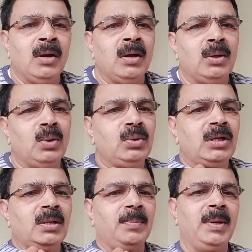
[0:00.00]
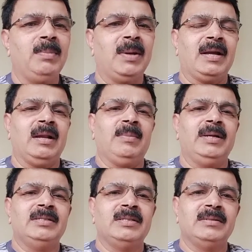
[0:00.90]
know that the p black
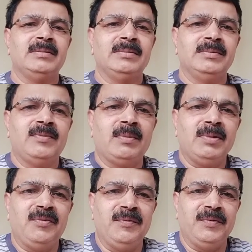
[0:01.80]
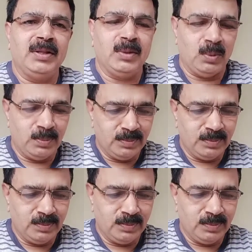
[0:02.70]
elements from the 15th group.